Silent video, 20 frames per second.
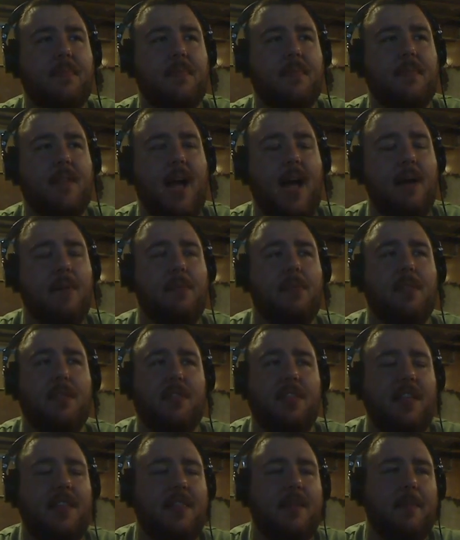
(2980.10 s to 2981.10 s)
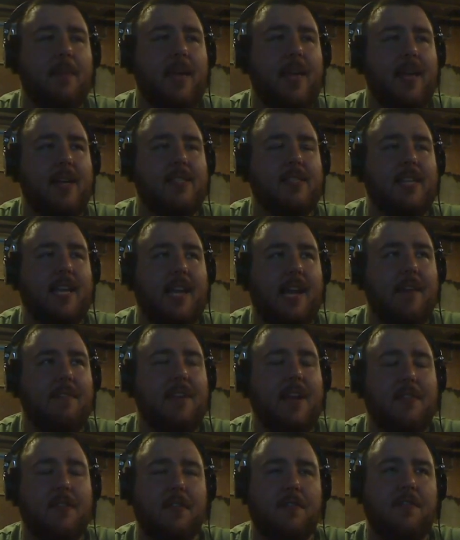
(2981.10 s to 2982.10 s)
The thing to me is, like, I've
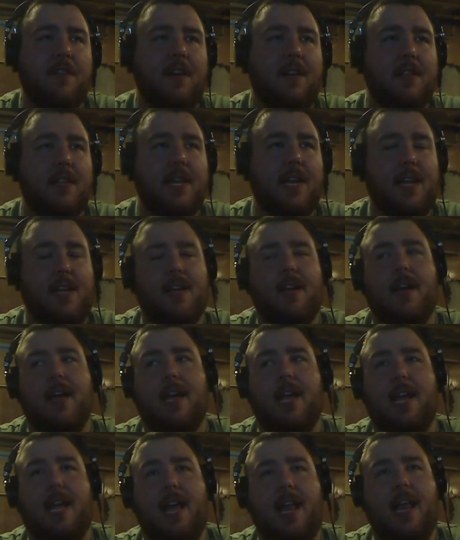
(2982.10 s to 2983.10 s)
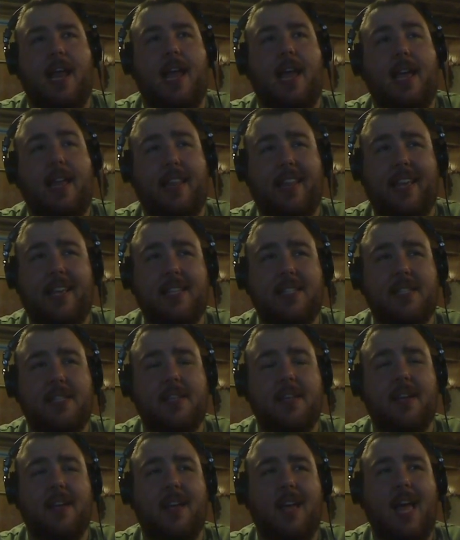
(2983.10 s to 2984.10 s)
never felt like, in NA at least,
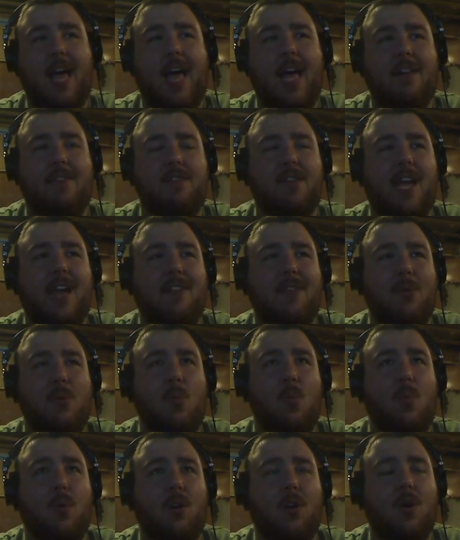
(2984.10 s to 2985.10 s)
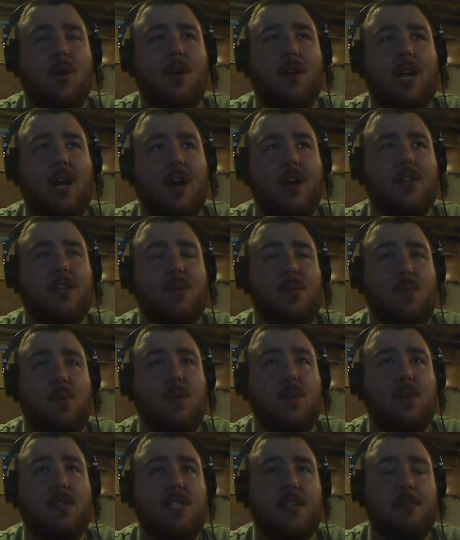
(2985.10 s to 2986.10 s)
I've never gone to
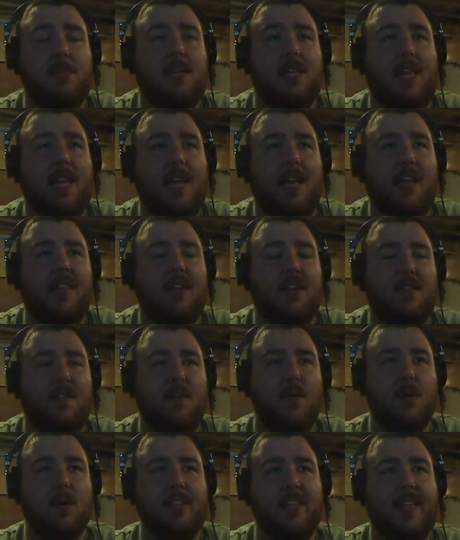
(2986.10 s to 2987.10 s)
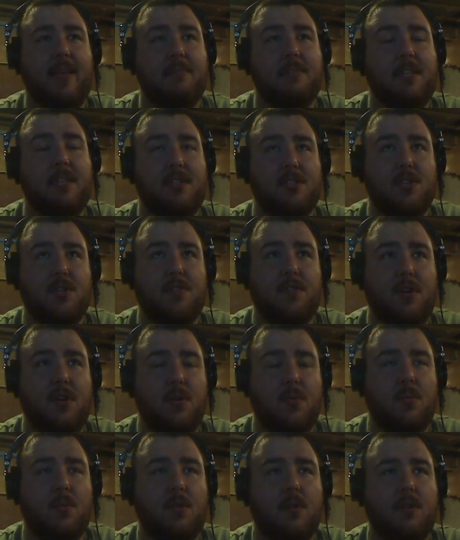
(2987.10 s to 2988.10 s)
Worlds and be like, there are 4 teams that deserve to go
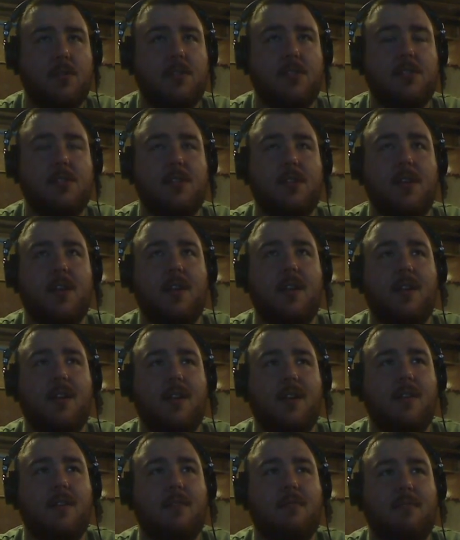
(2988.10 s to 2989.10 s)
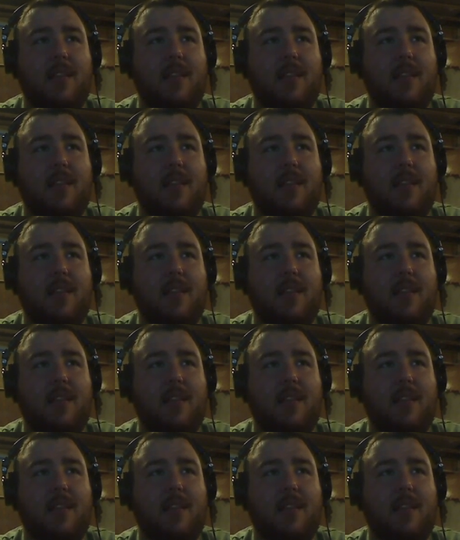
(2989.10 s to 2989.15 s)
to Worlds. Like,